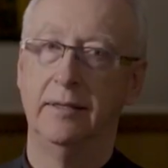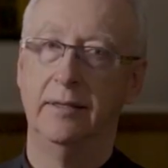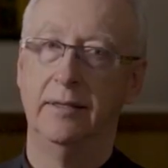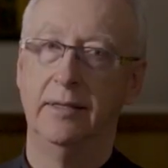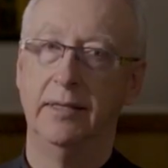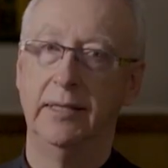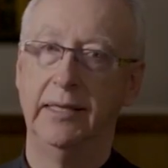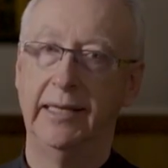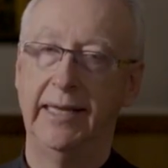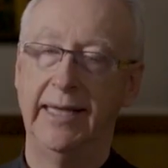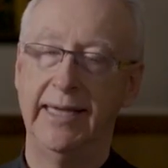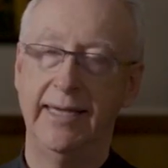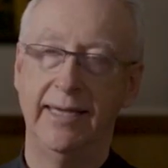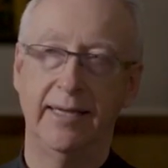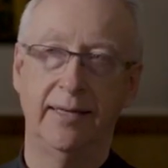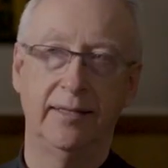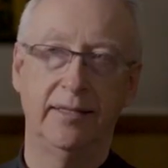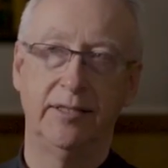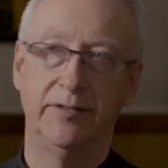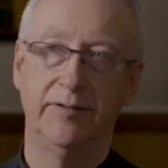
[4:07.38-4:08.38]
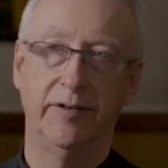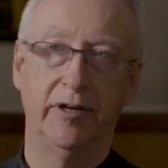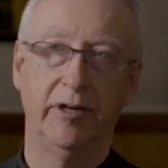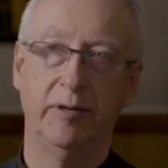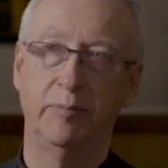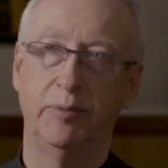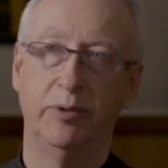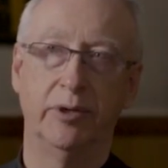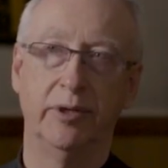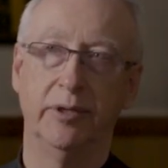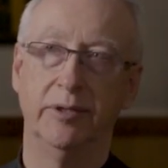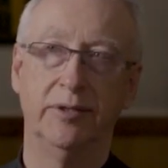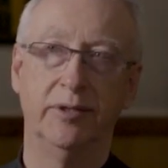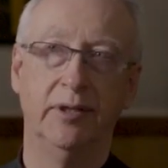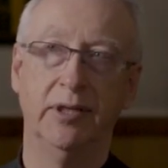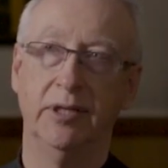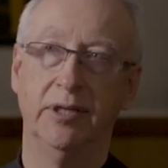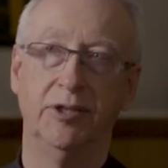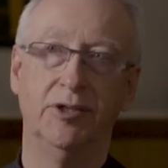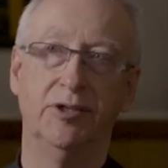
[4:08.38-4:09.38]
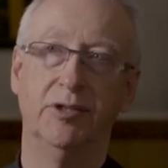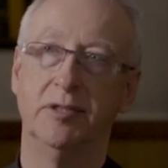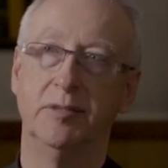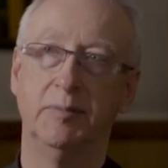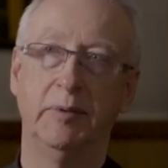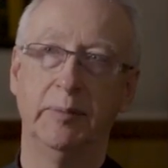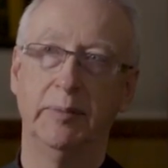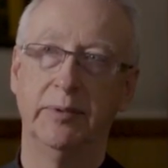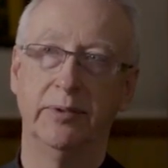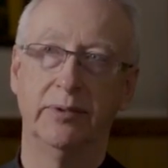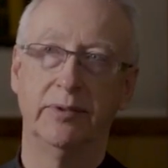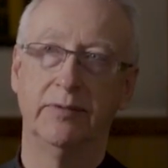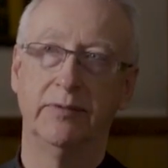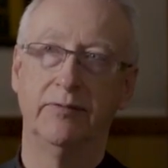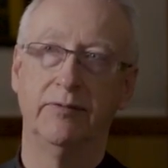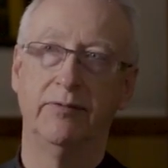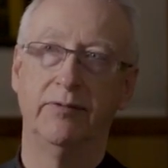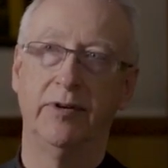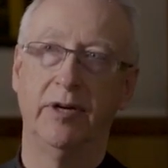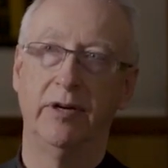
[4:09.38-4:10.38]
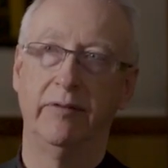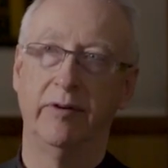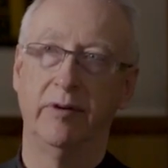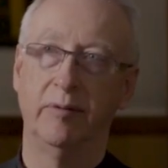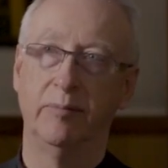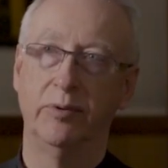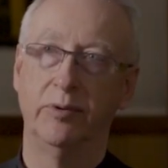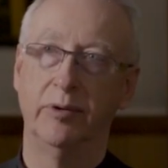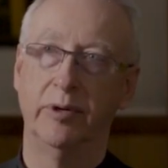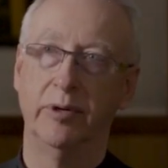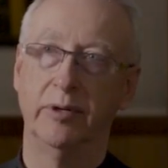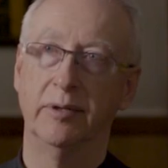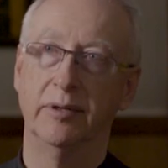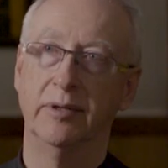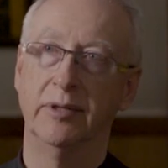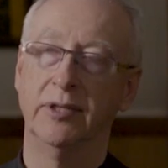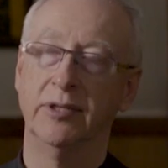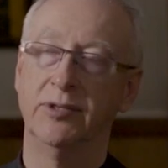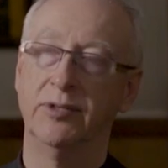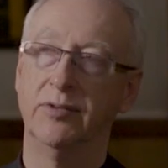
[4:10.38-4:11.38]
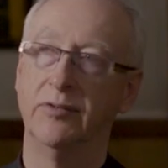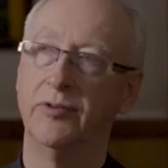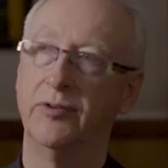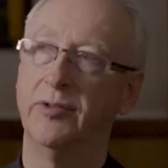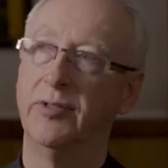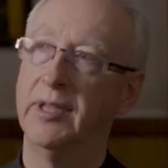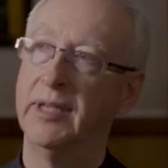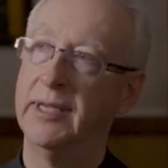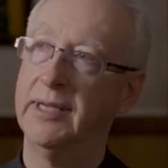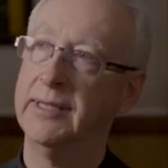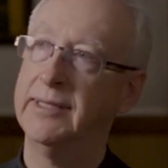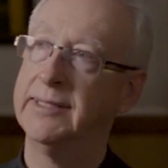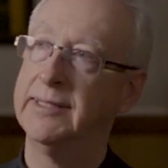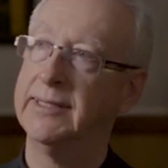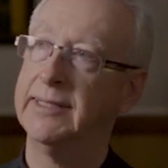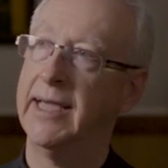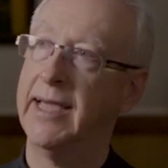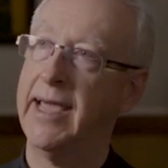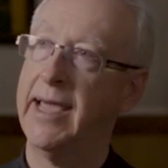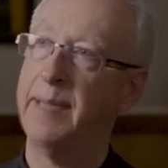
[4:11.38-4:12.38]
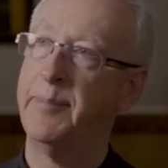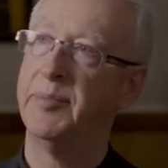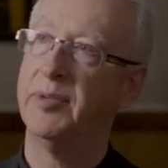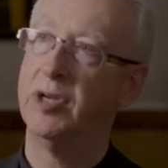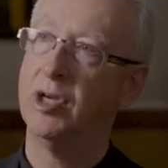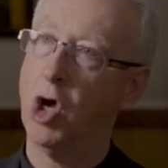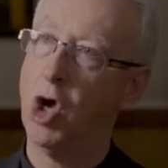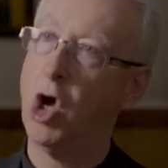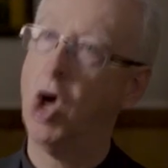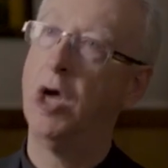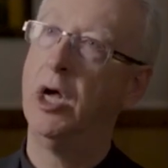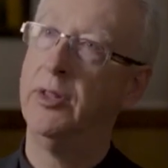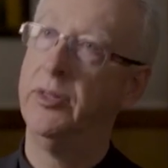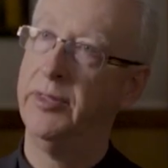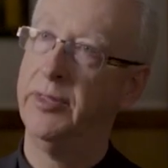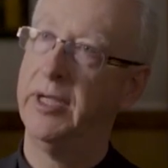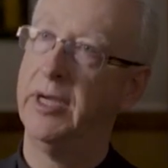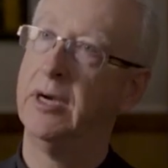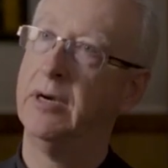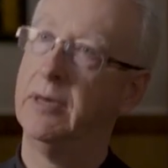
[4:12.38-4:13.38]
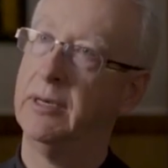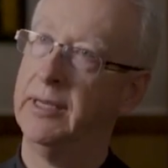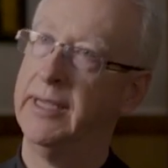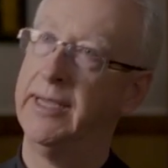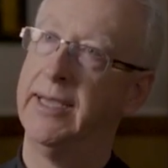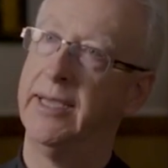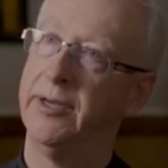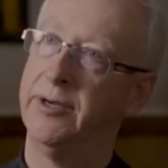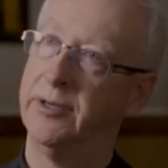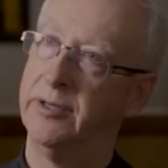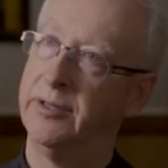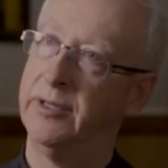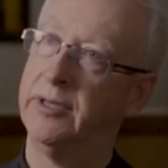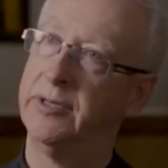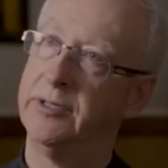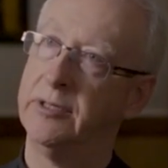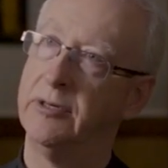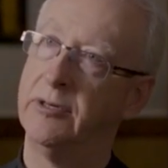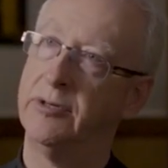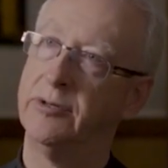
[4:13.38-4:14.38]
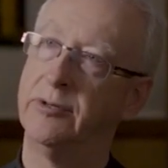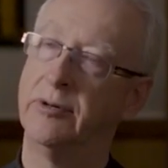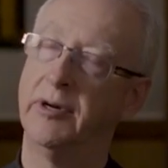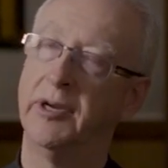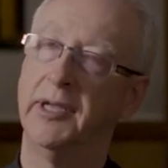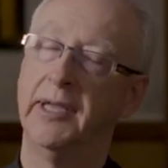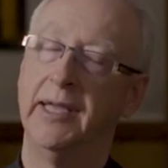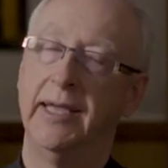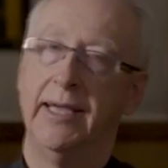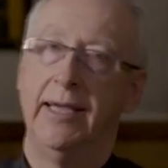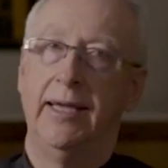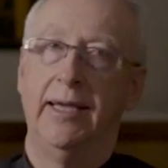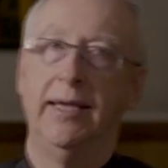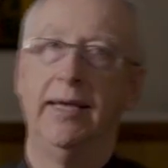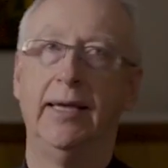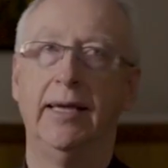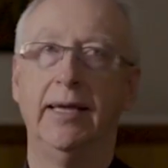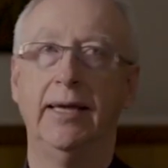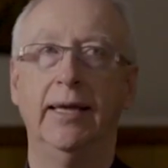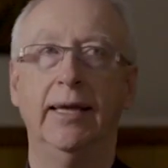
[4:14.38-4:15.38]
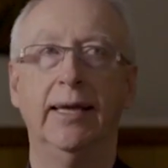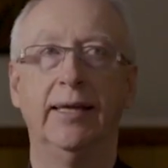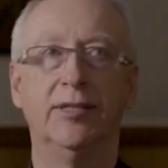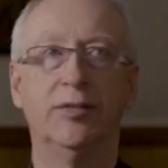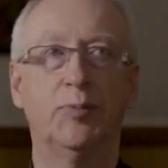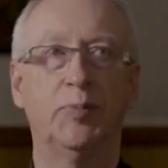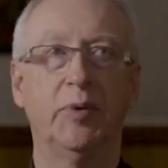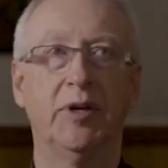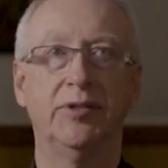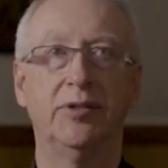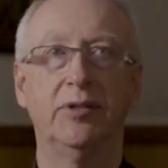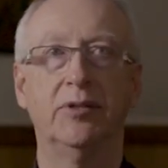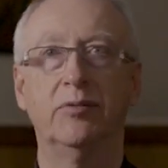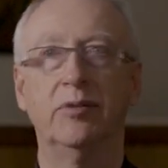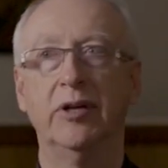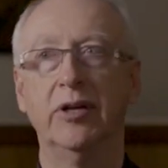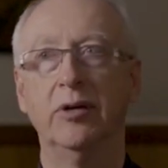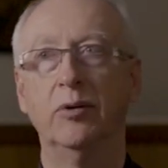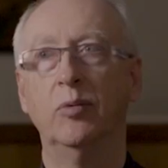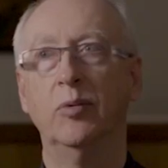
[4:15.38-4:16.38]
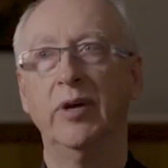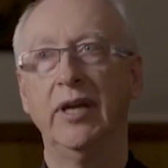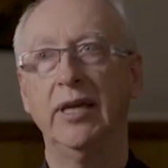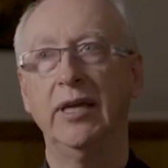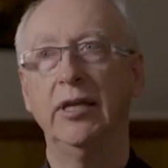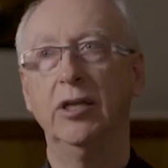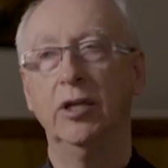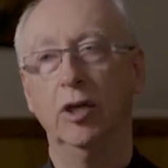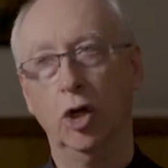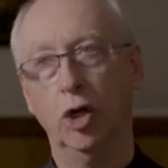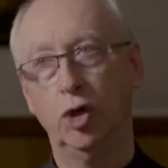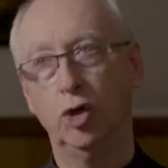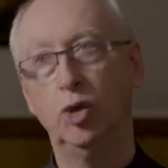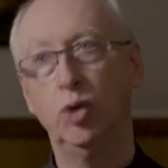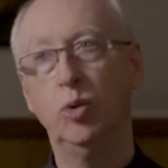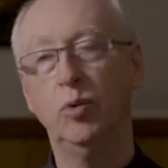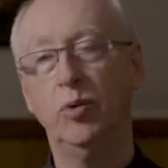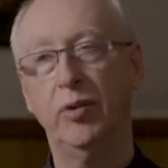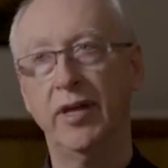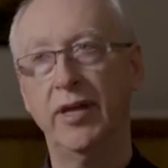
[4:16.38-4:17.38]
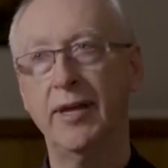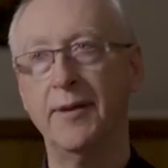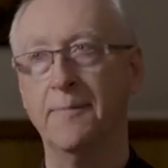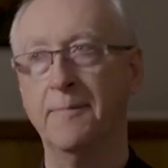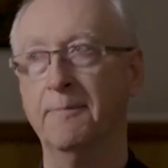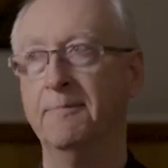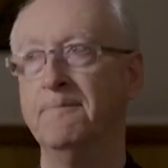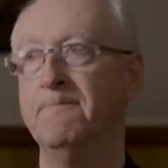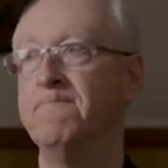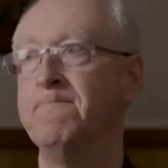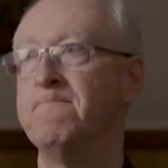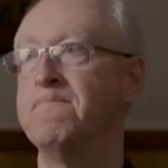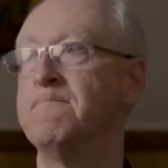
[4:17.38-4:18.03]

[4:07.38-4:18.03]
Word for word: The land is very important to the Indigenous peoples, very, very important. And so for things to happen on their land, on their territory, expresses right away to them